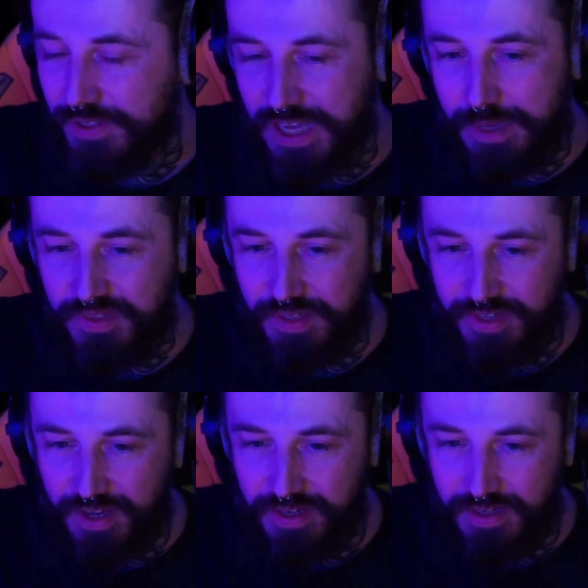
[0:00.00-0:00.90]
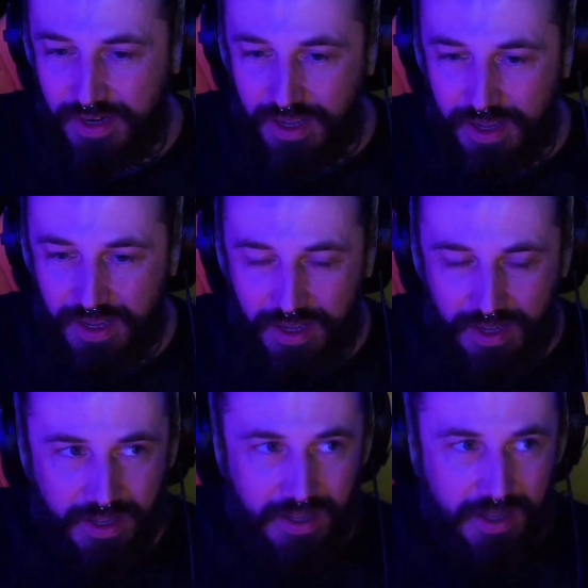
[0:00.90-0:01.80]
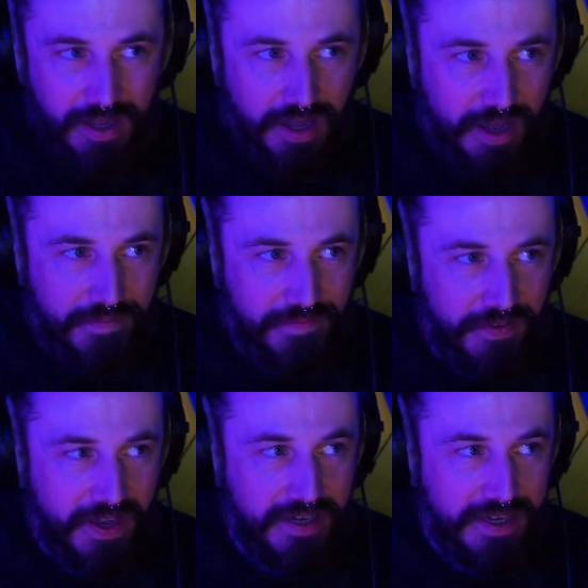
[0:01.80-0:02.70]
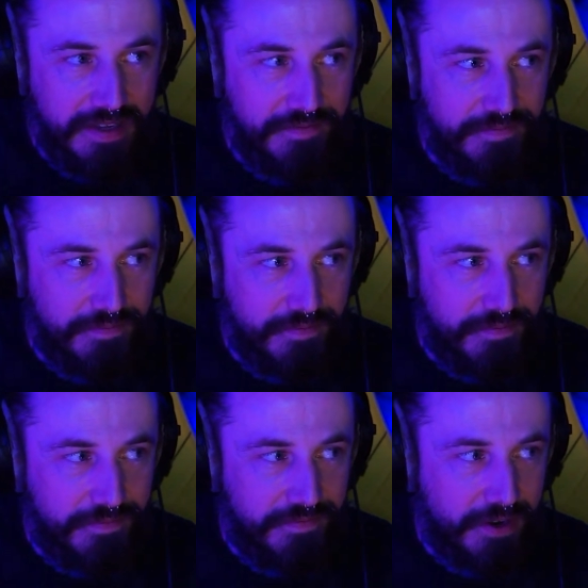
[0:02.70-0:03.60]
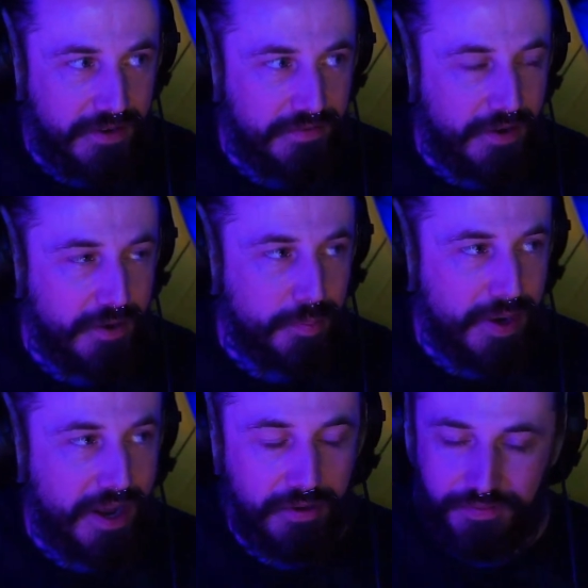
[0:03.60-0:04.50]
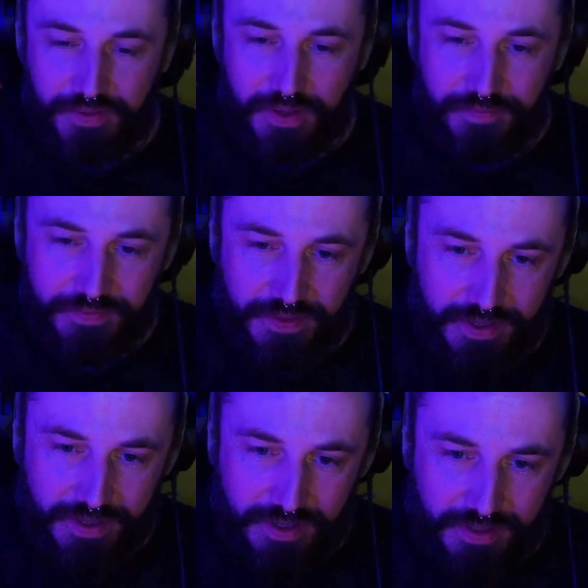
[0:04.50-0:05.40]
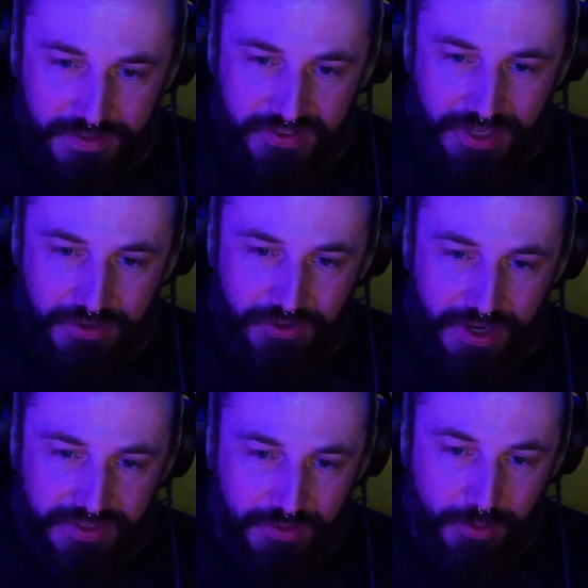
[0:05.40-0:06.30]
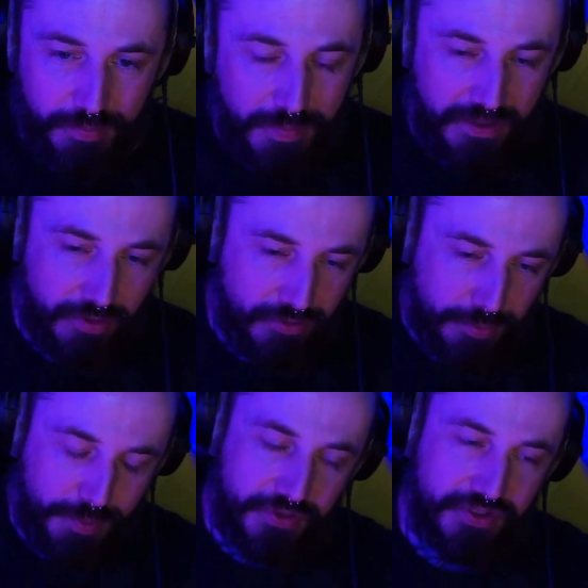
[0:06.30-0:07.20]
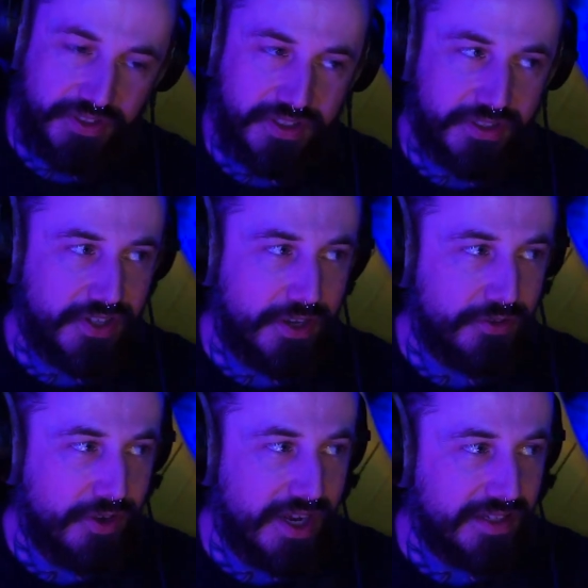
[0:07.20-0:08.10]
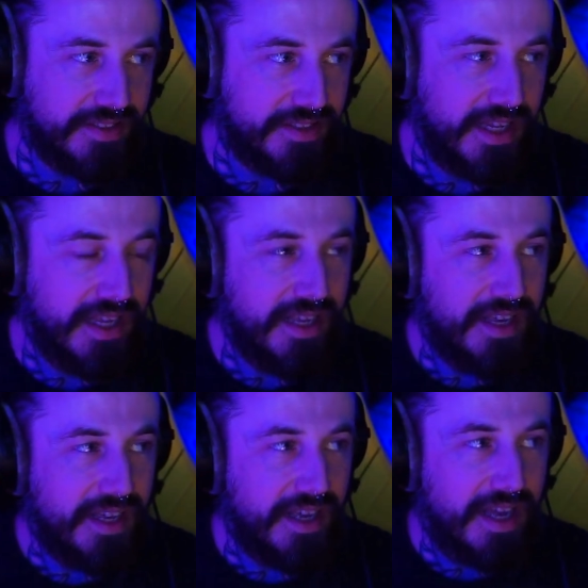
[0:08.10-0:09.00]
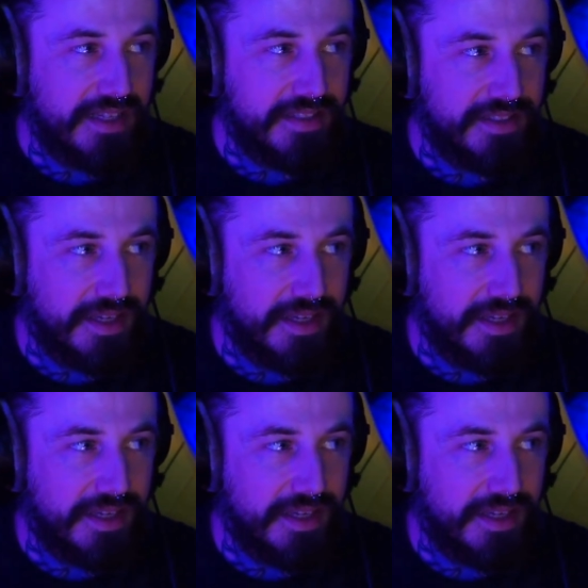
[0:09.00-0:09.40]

games I've done, I'm finally very very proud of the soundtracks or my contribution to the soundtracks, and